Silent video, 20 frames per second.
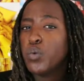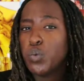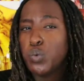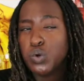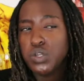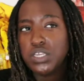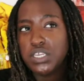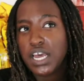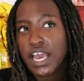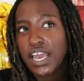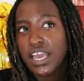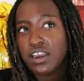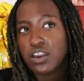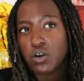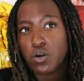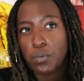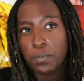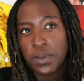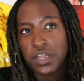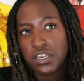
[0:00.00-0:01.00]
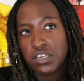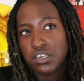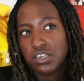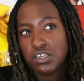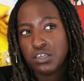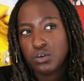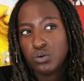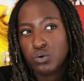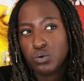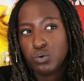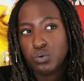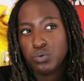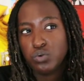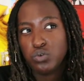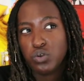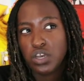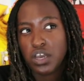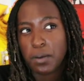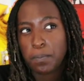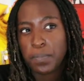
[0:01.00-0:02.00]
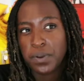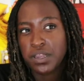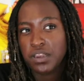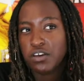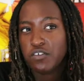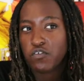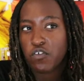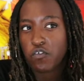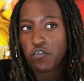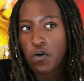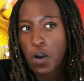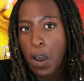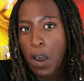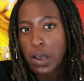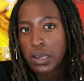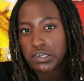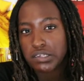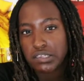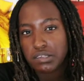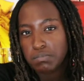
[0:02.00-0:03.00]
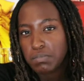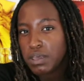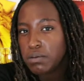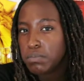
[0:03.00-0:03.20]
Would I recommend you doing a picnic for 4 hours?